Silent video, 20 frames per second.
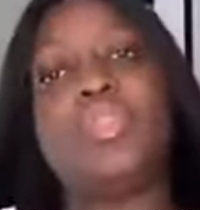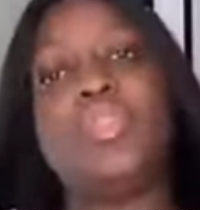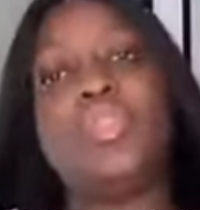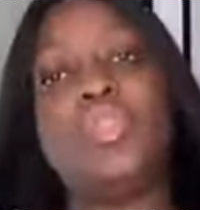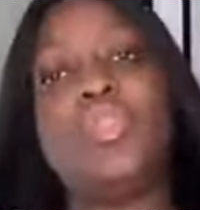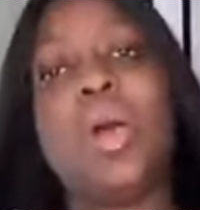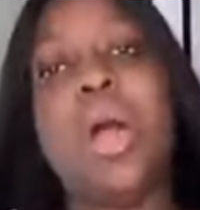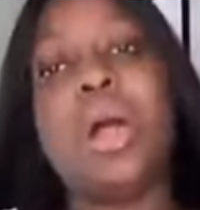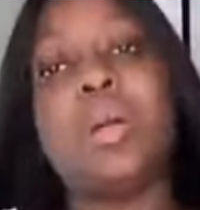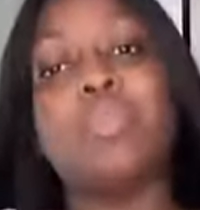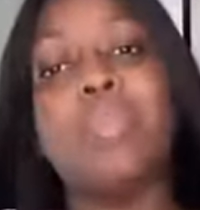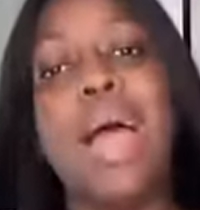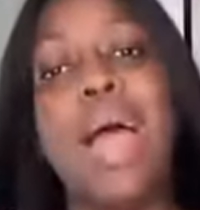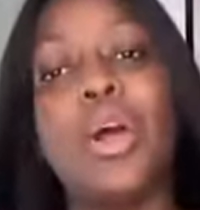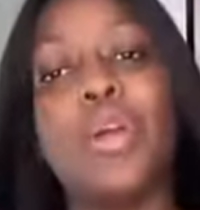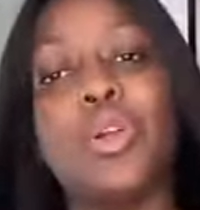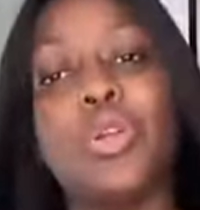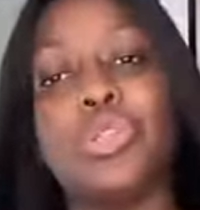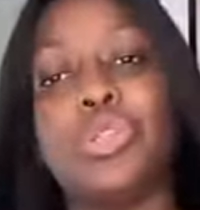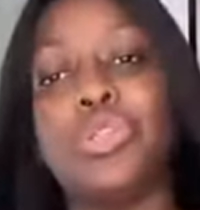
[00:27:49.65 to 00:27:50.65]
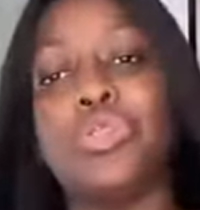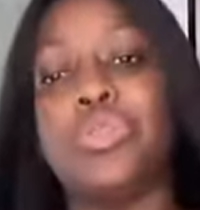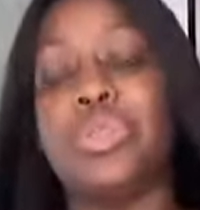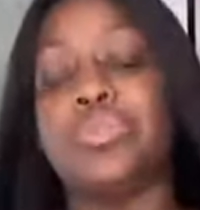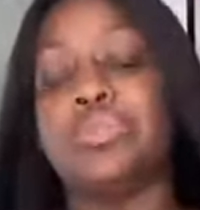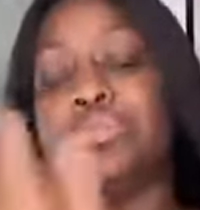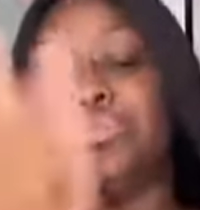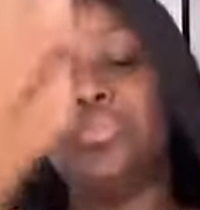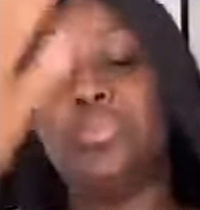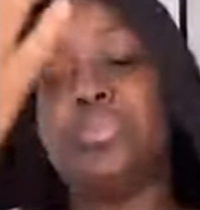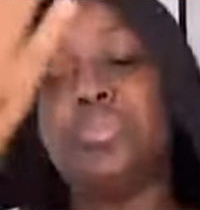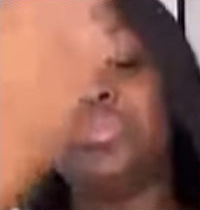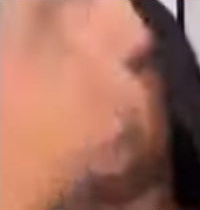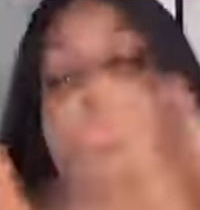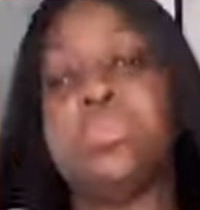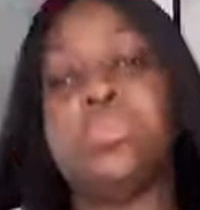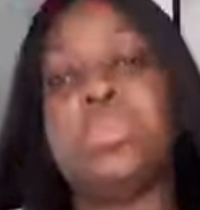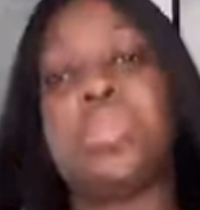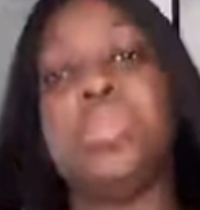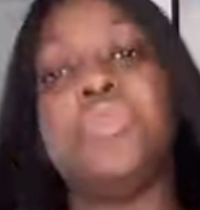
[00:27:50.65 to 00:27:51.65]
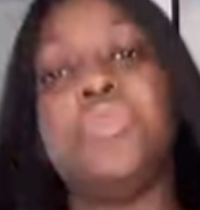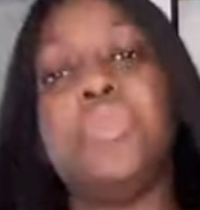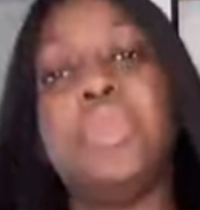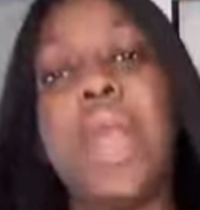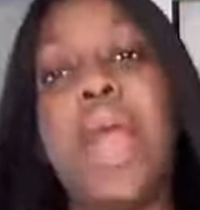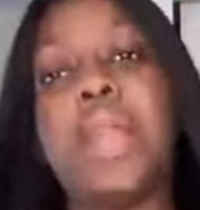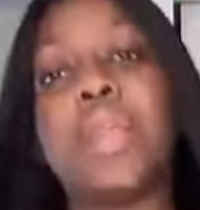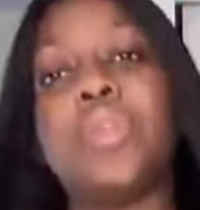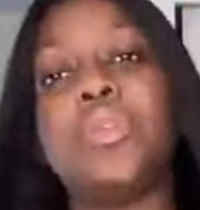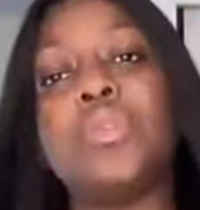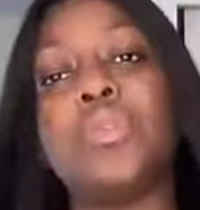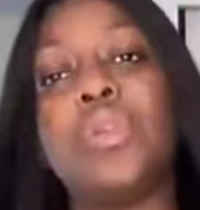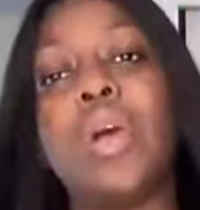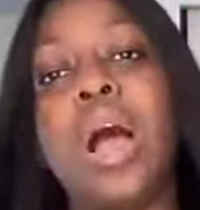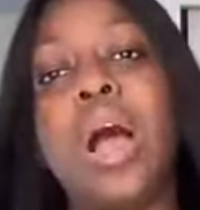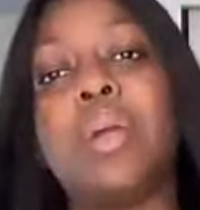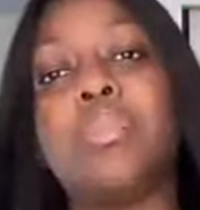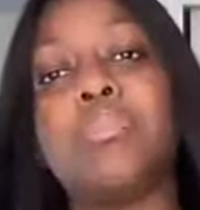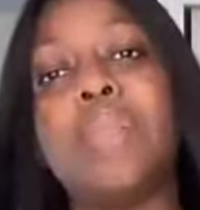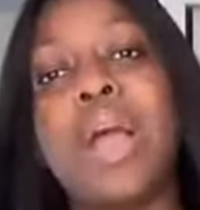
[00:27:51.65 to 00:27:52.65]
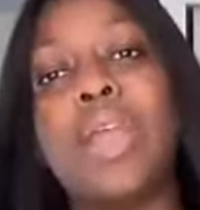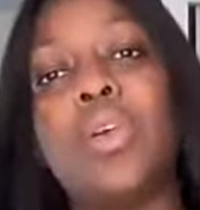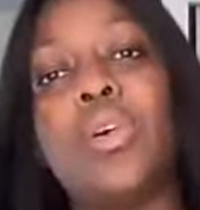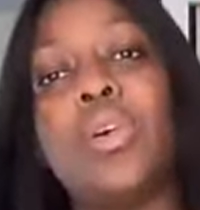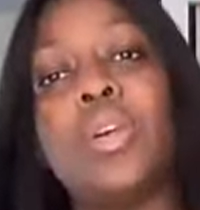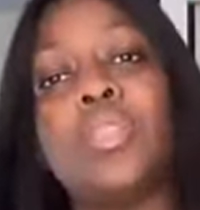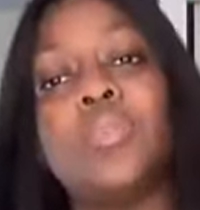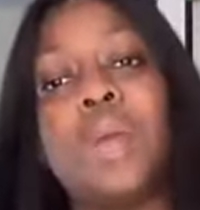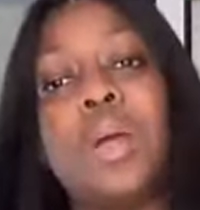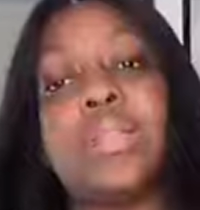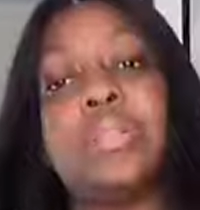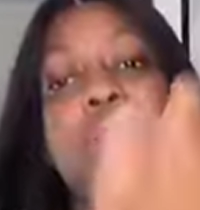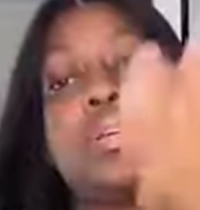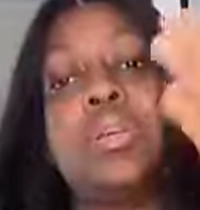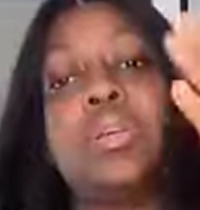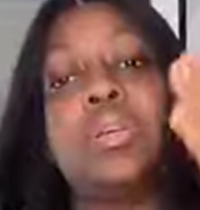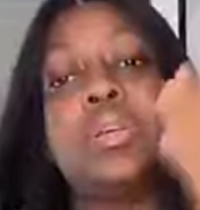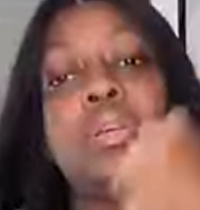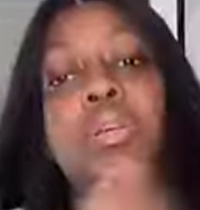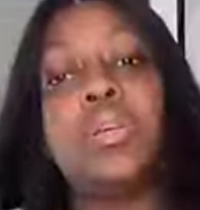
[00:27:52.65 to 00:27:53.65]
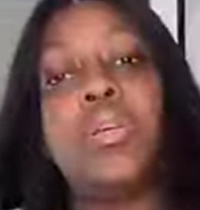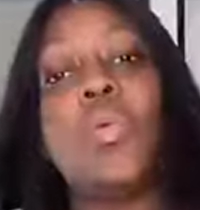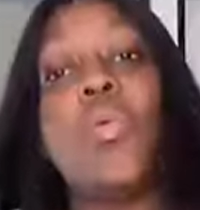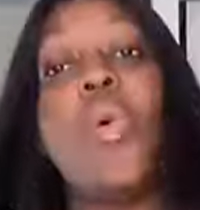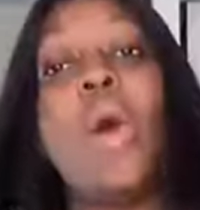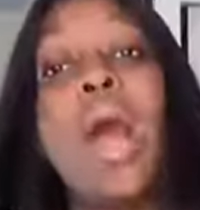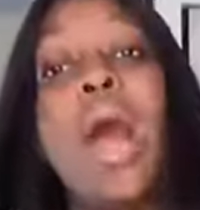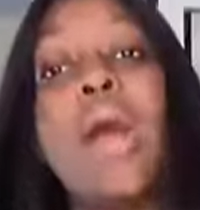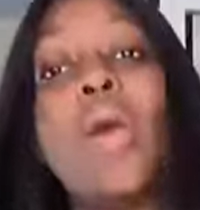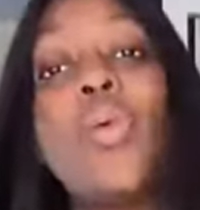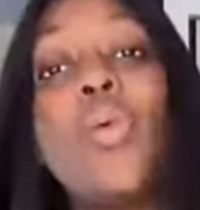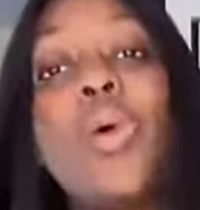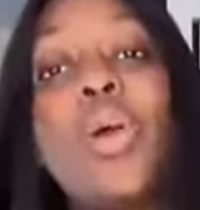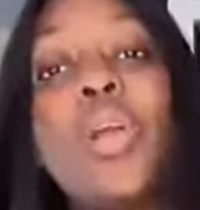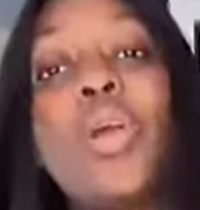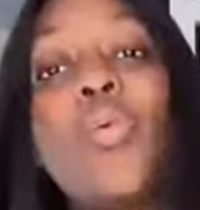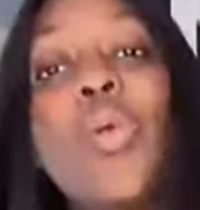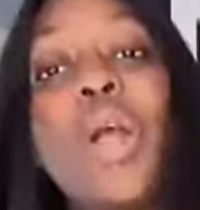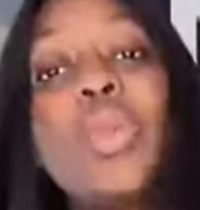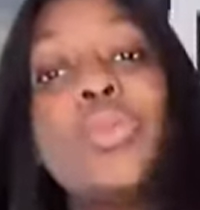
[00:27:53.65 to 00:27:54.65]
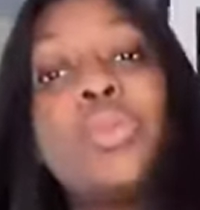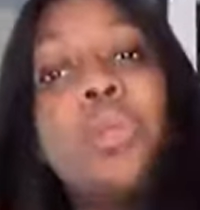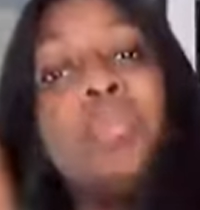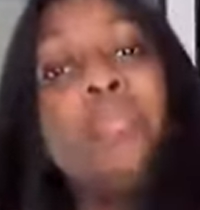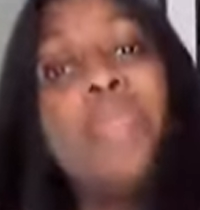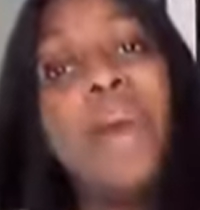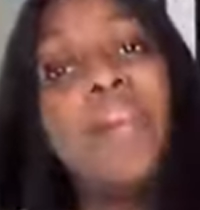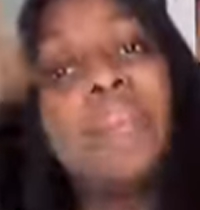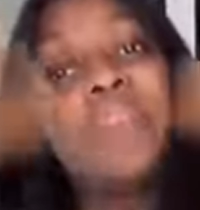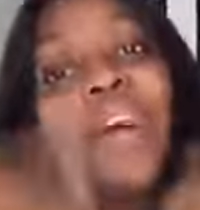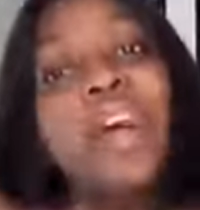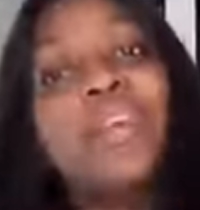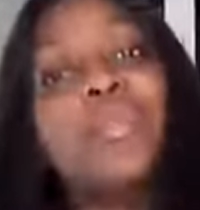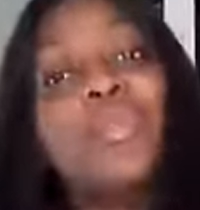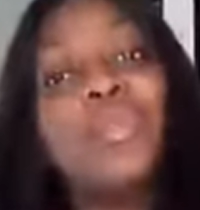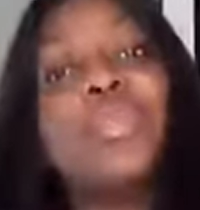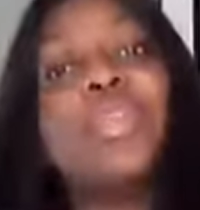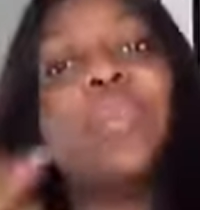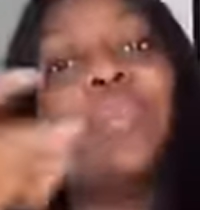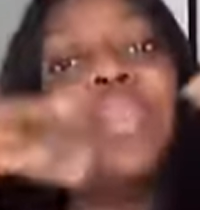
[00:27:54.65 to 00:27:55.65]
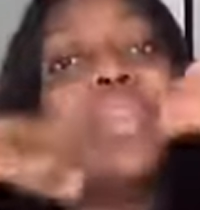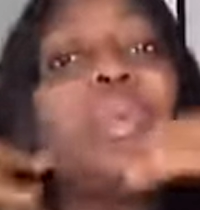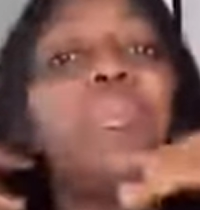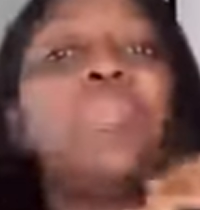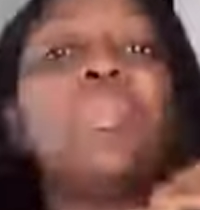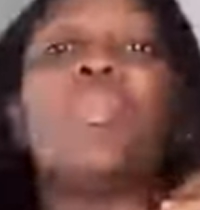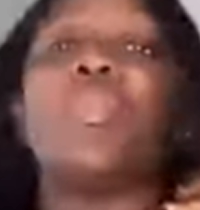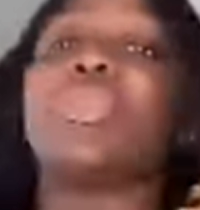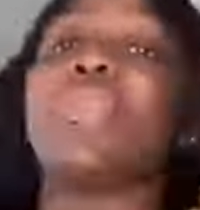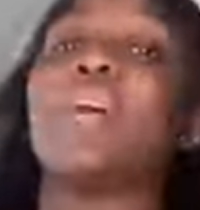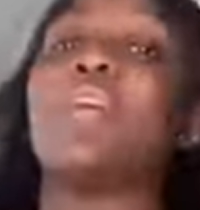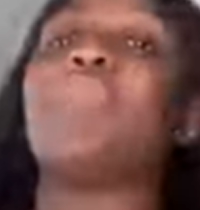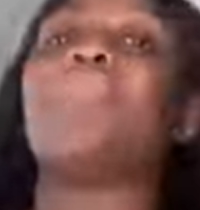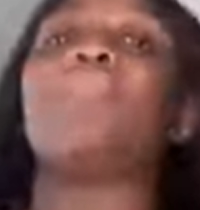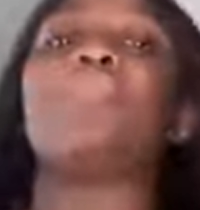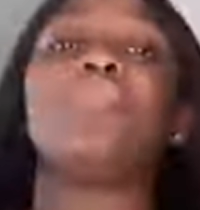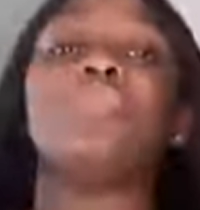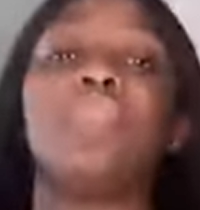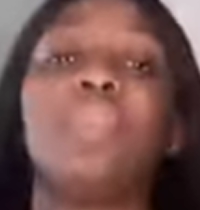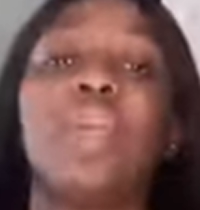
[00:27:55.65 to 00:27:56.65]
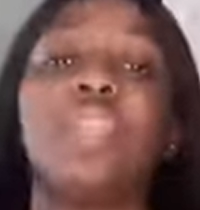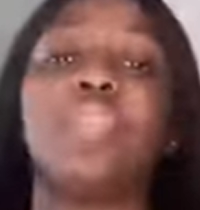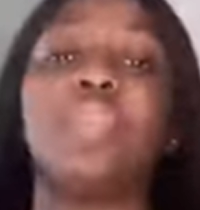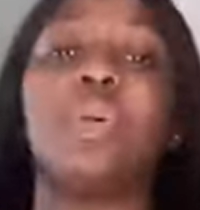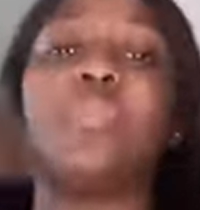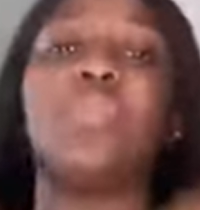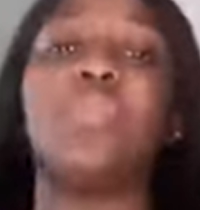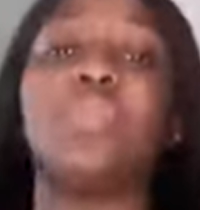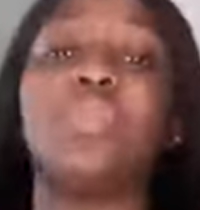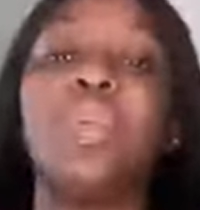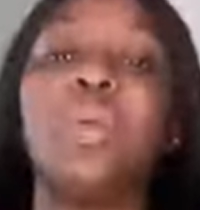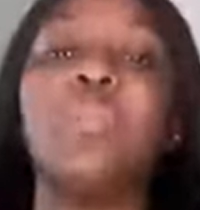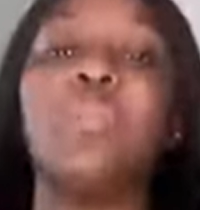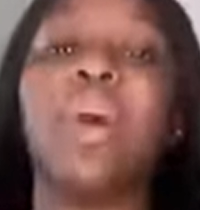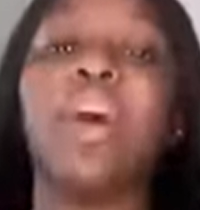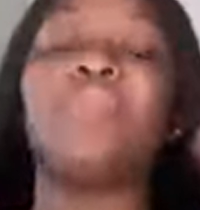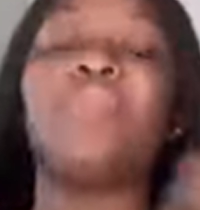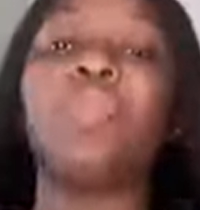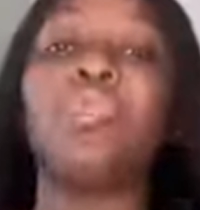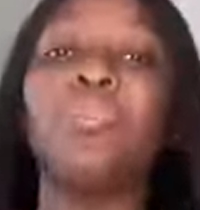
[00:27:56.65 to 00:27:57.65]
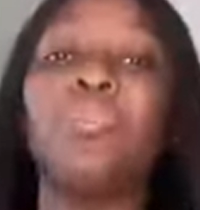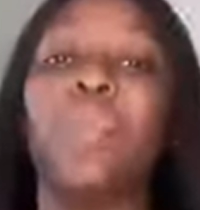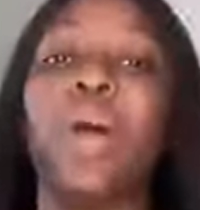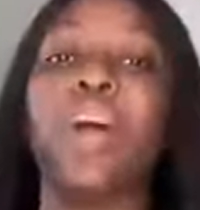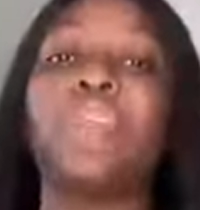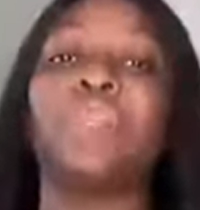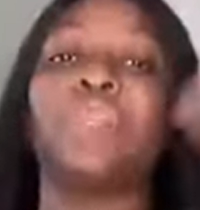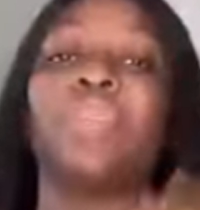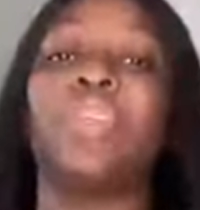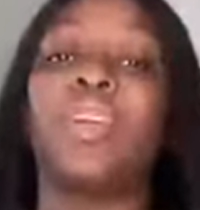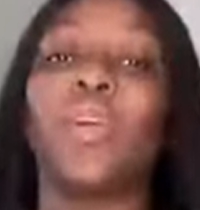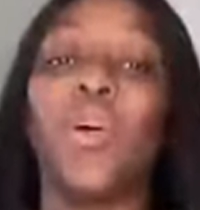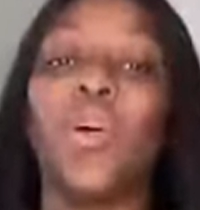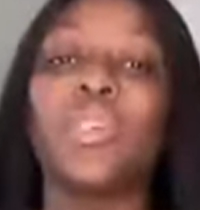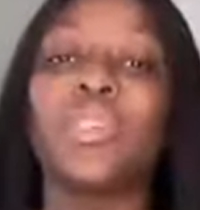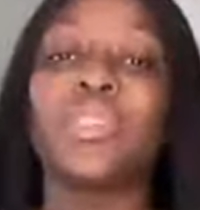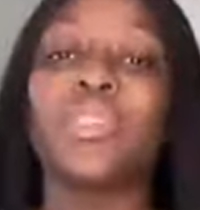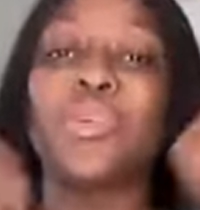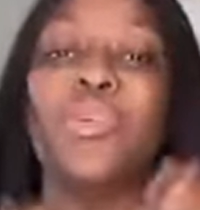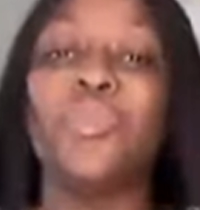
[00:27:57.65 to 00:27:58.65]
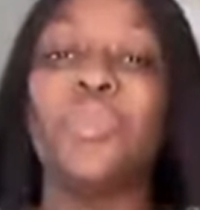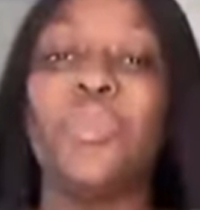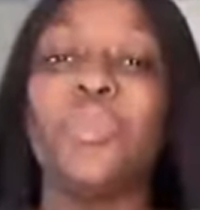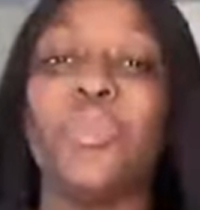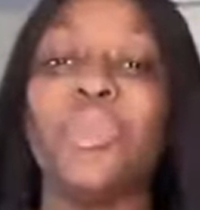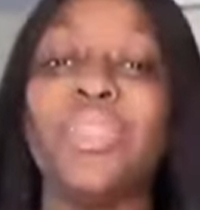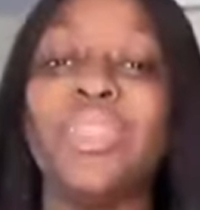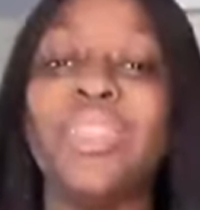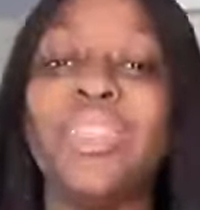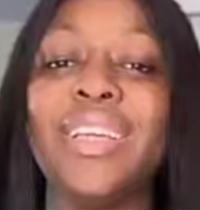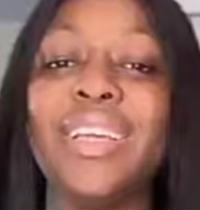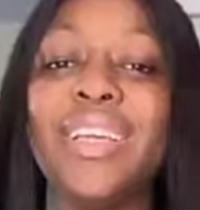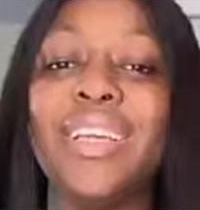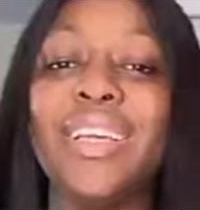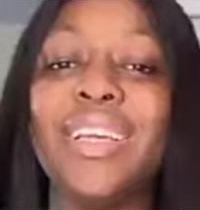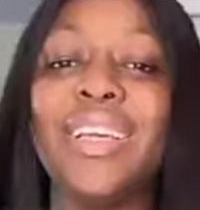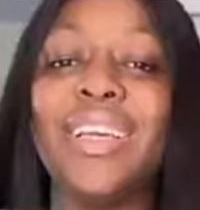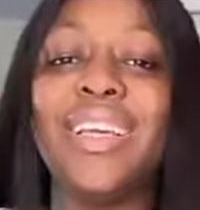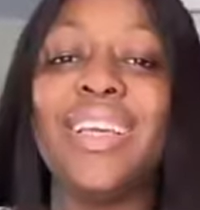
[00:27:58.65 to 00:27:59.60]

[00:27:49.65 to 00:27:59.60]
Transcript: Use your hand by your children. If you like, use your hand by your husband. You the bath fan. You say, may they bring water come for you from Nigeria. May you take bath. May you bath the cost. Come up for body.